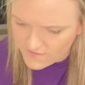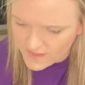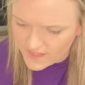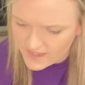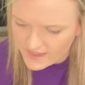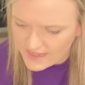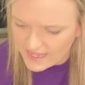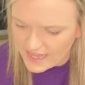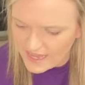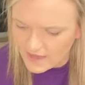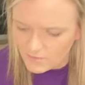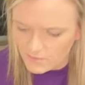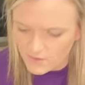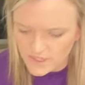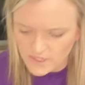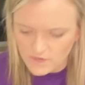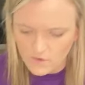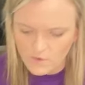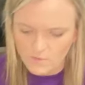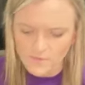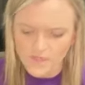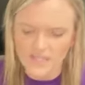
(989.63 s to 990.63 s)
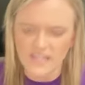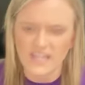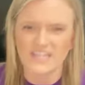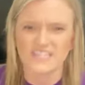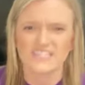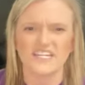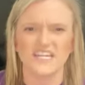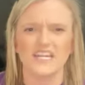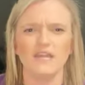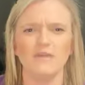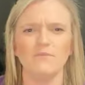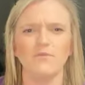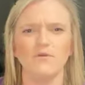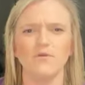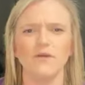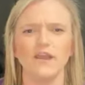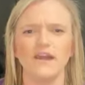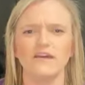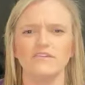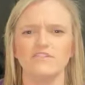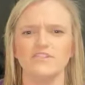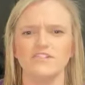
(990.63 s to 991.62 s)
like that, we normally like to keep
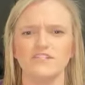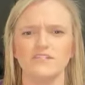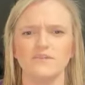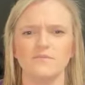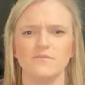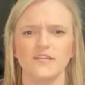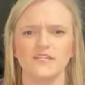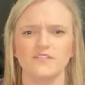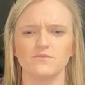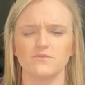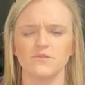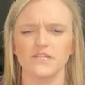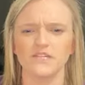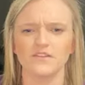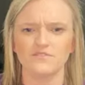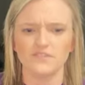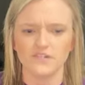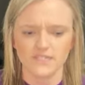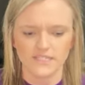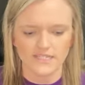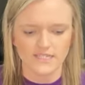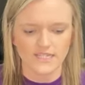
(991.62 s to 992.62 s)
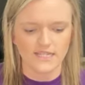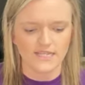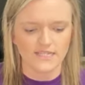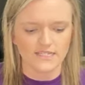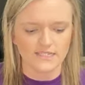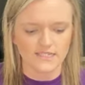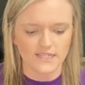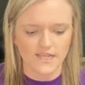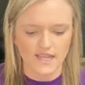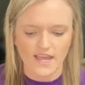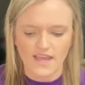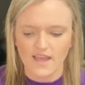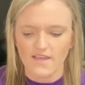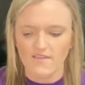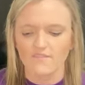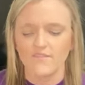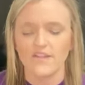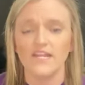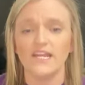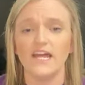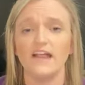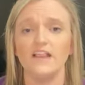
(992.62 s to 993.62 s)
around just to mix with different scents.
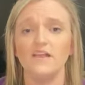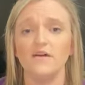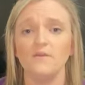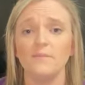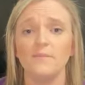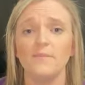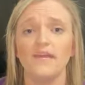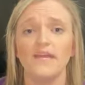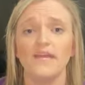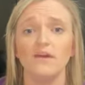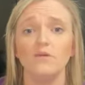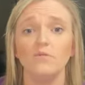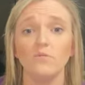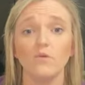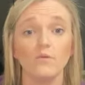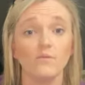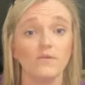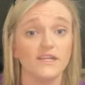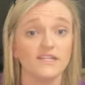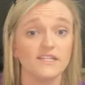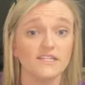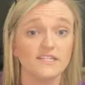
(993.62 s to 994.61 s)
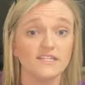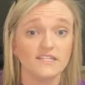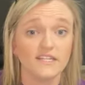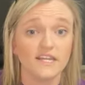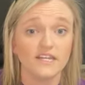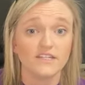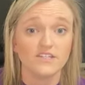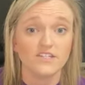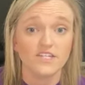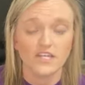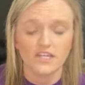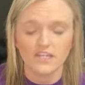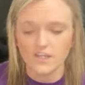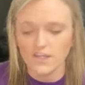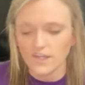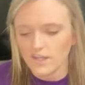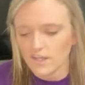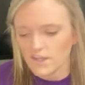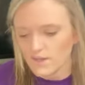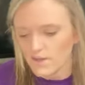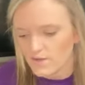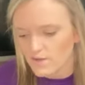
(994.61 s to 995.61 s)
Vanilla Mint will be
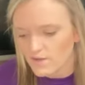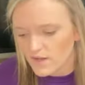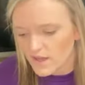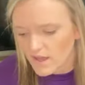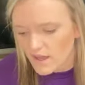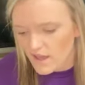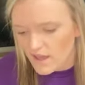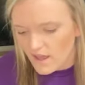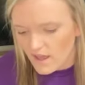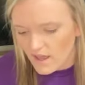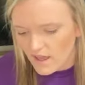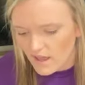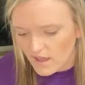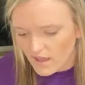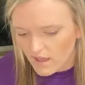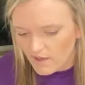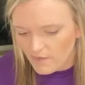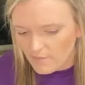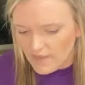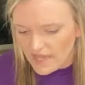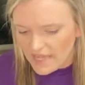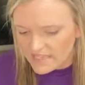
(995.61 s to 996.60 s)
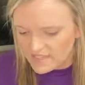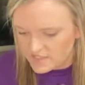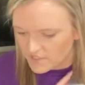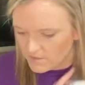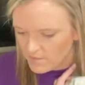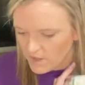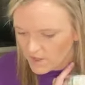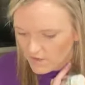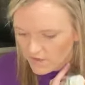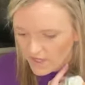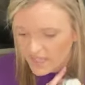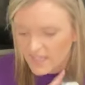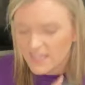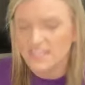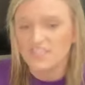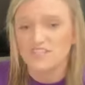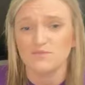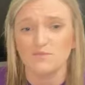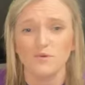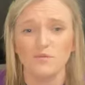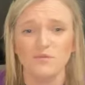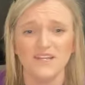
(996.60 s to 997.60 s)
discontinued. Um, Eskimo
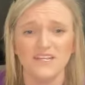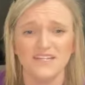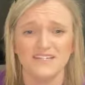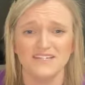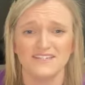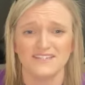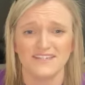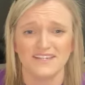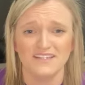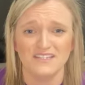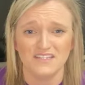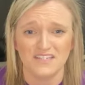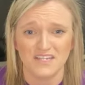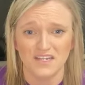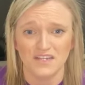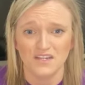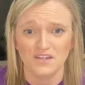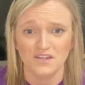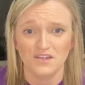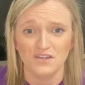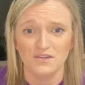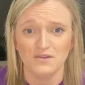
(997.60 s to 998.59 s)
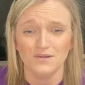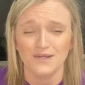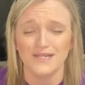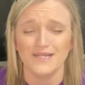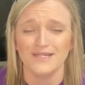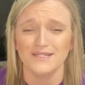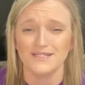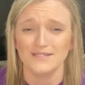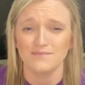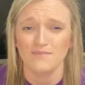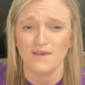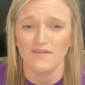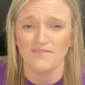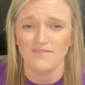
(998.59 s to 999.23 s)
Kiss will be discontinued. It is my